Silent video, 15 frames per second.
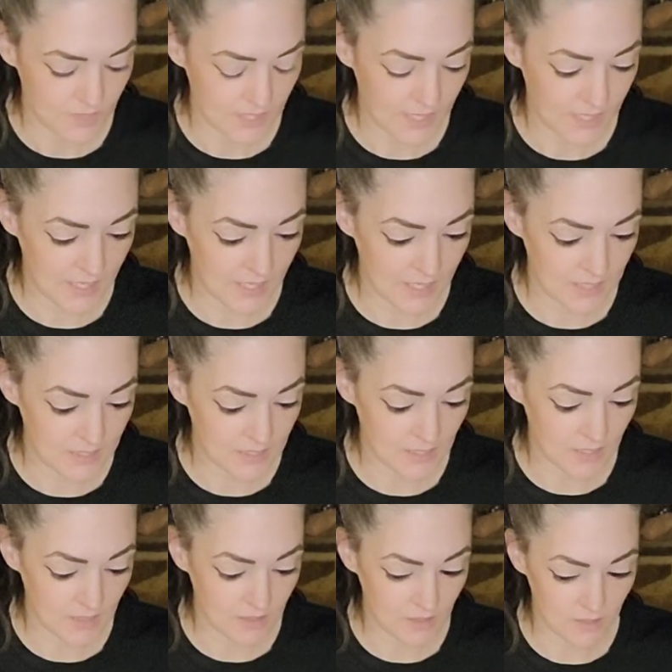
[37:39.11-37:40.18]

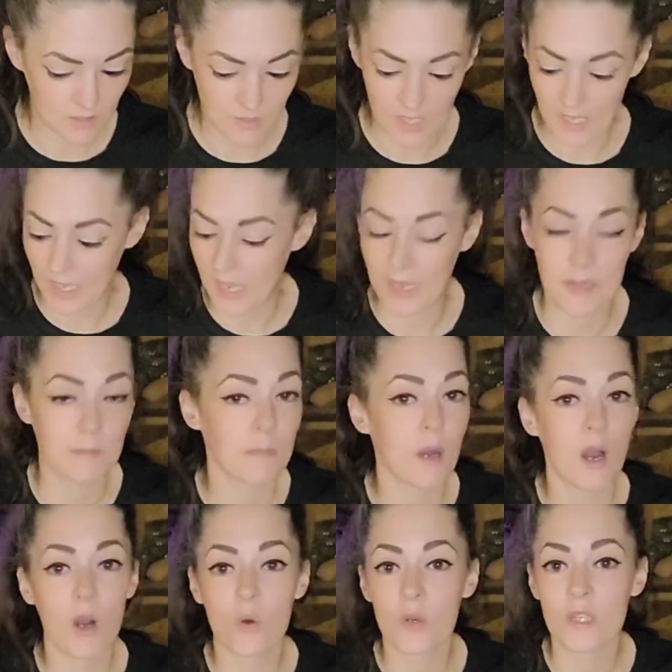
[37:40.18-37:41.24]
And I'm
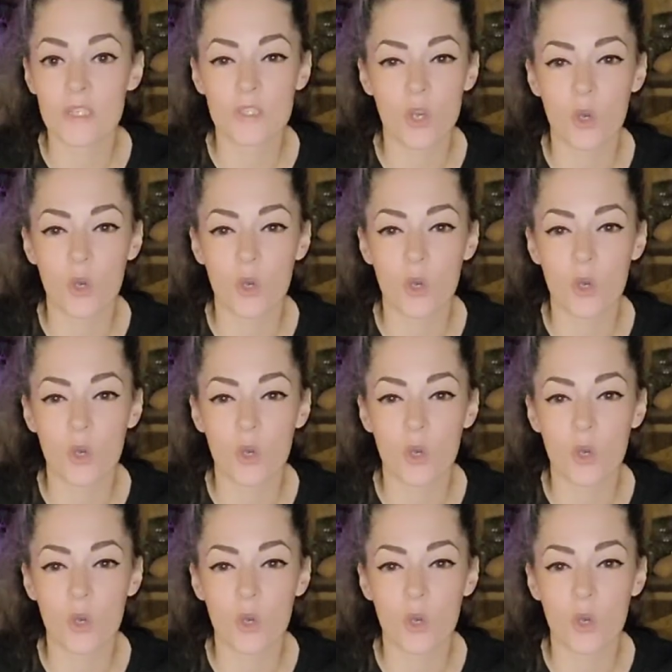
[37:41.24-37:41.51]
always